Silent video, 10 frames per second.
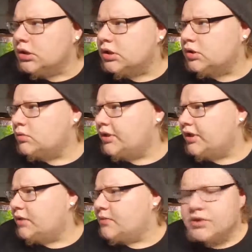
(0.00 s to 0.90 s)
don't think
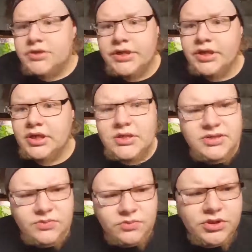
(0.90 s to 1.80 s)
I've been drinking. I
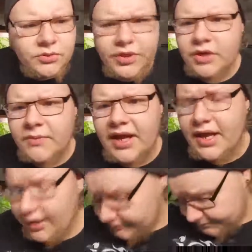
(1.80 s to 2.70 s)
just blew weird in my
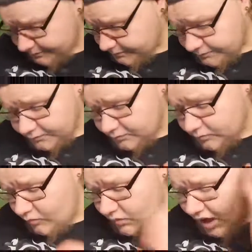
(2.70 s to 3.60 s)
head.
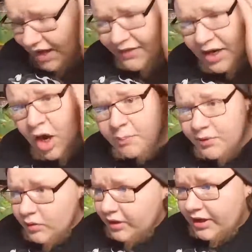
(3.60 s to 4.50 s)
And then I
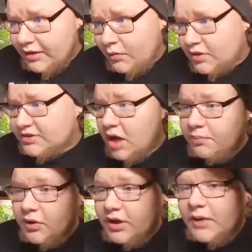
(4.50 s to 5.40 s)
uploaded it, and then once I
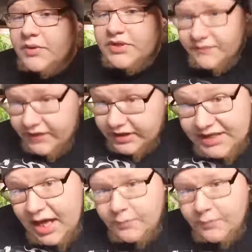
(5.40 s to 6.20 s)
uploaded it, I went to the very top,